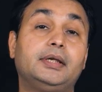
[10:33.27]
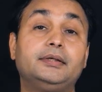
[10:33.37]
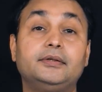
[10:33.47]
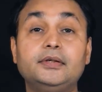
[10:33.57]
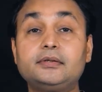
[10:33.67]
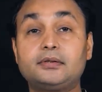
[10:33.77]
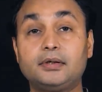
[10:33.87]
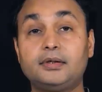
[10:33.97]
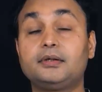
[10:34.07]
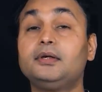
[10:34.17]
And in this
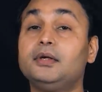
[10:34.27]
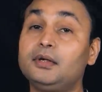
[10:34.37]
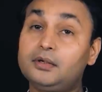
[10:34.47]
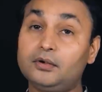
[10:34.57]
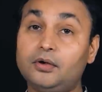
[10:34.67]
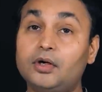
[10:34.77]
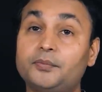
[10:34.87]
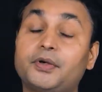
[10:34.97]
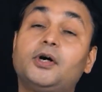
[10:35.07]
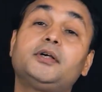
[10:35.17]
setting, a lot
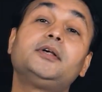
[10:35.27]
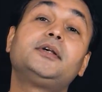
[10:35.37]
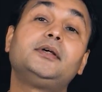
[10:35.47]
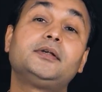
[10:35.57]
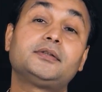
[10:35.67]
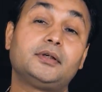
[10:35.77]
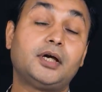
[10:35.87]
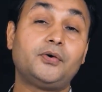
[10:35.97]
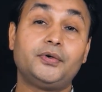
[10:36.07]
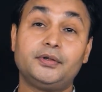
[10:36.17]
of content creators are
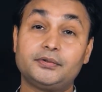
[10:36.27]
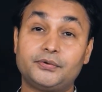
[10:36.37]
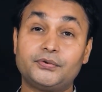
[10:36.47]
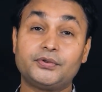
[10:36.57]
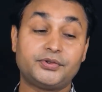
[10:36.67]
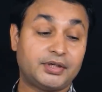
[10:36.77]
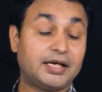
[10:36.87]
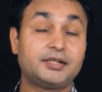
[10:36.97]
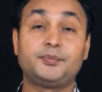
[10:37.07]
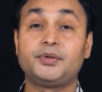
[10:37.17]
nowadays using
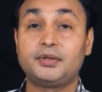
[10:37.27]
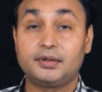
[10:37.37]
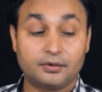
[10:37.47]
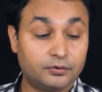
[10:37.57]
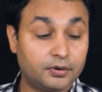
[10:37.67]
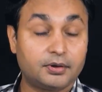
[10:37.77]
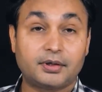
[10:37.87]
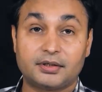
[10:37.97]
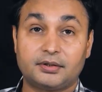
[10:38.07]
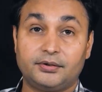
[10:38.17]
ChatGPT and Google
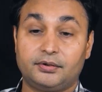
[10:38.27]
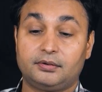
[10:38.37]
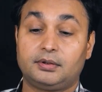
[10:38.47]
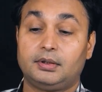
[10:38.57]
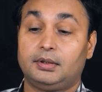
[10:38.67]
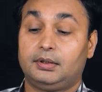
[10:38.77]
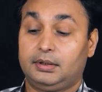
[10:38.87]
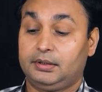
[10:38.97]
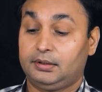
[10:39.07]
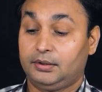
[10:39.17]
translations
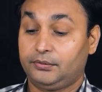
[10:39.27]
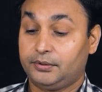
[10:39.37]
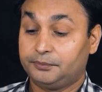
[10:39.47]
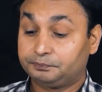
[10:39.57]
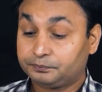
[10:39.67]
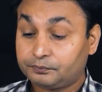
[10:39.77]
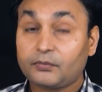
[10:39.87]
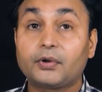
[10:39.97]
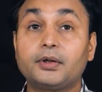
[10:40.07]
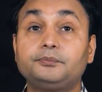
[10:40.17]
that is out
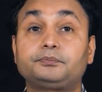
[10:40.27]
there. Okay.